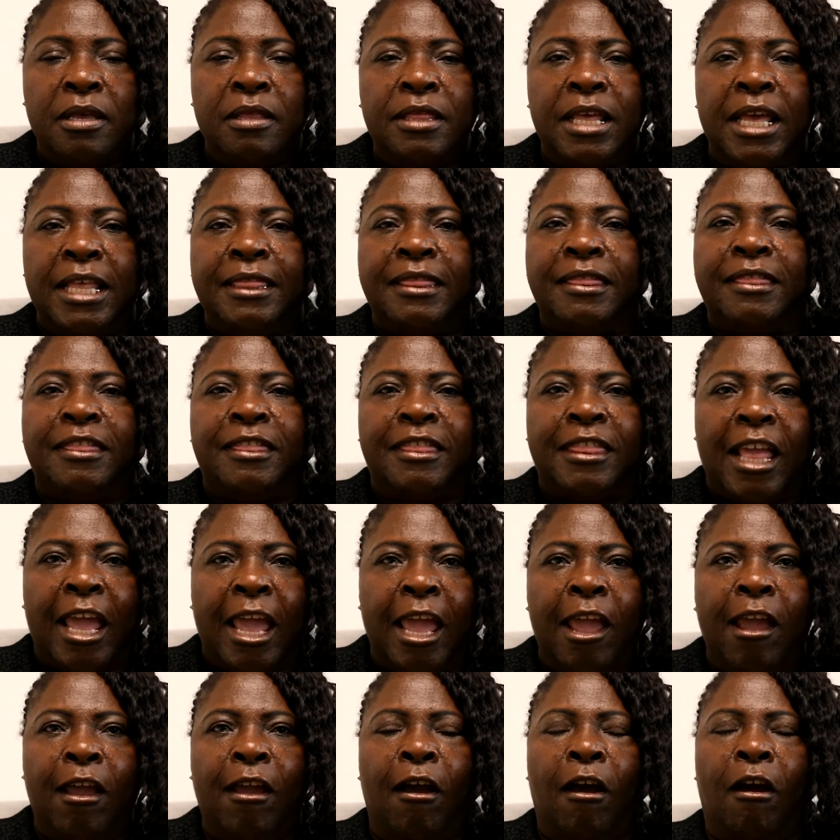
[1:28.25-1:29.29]
that
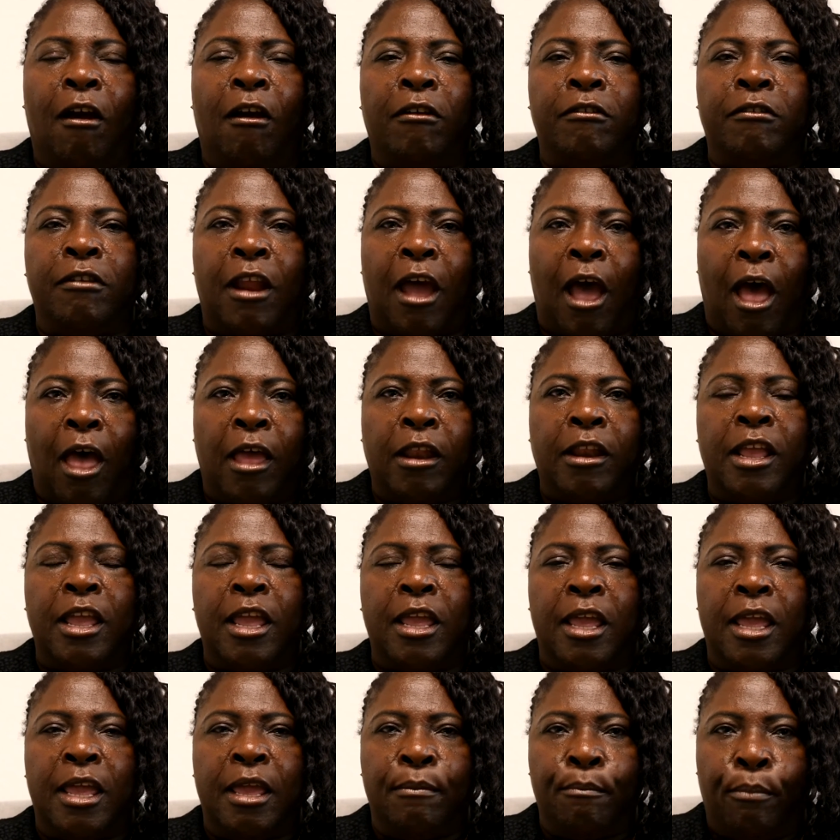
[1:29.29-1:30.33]
they are not
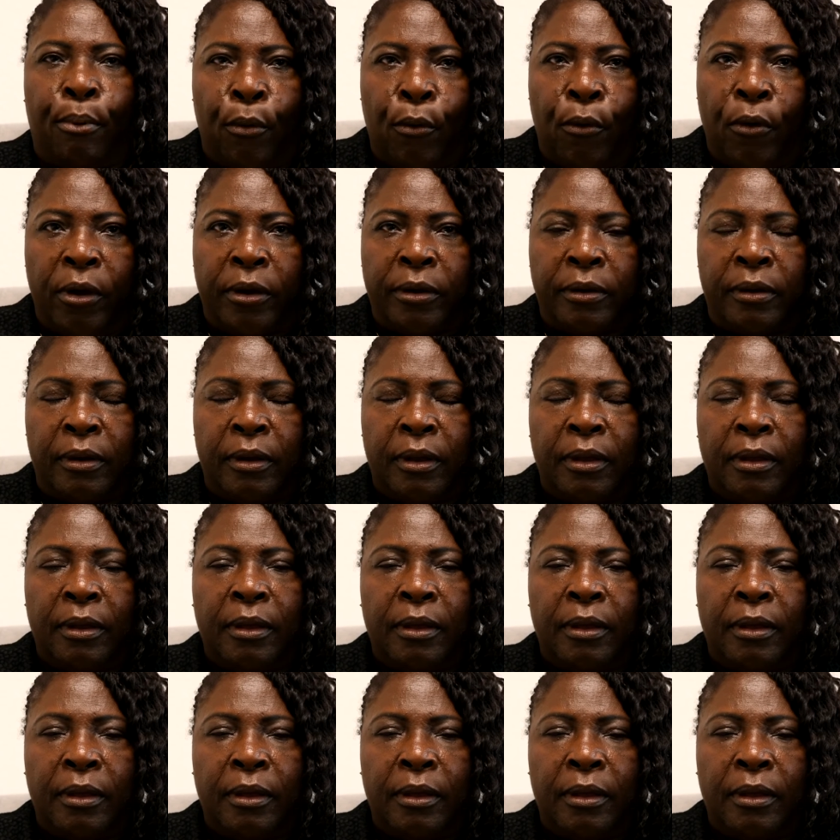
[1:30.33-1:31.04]
important.